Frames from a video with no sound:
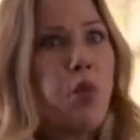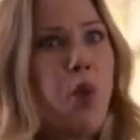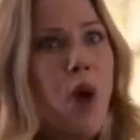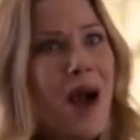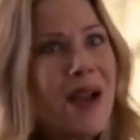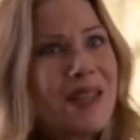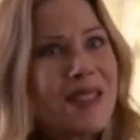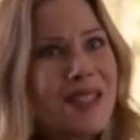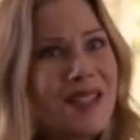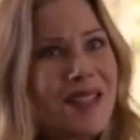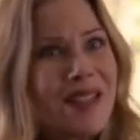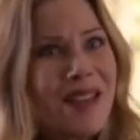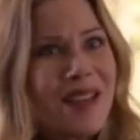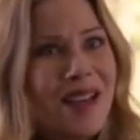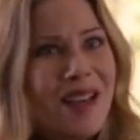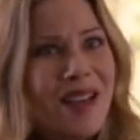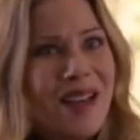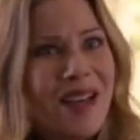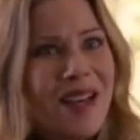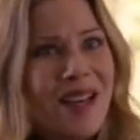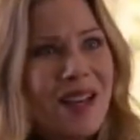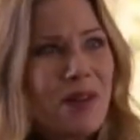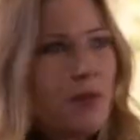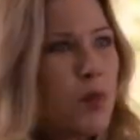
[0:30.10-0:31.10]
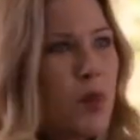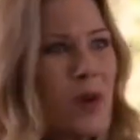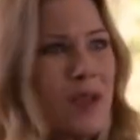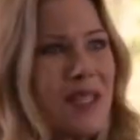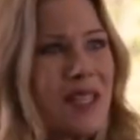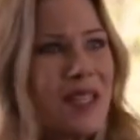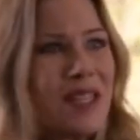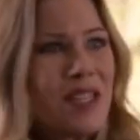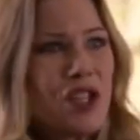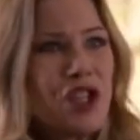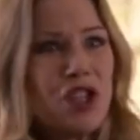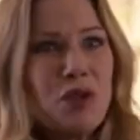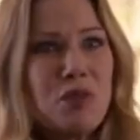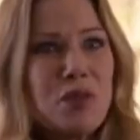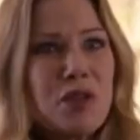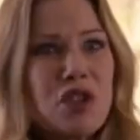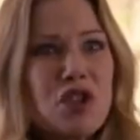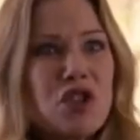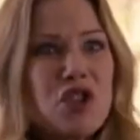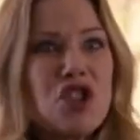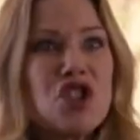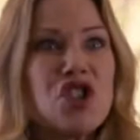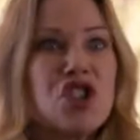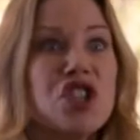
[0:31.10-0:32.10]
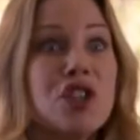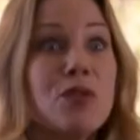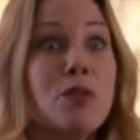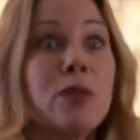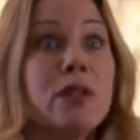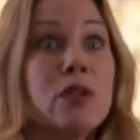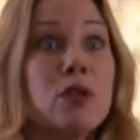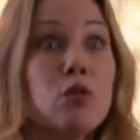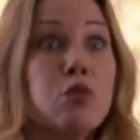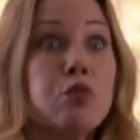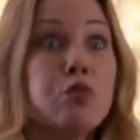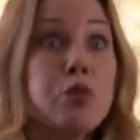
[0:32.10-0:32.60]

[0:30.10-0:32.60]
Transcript: What? It wasn't, she wasn't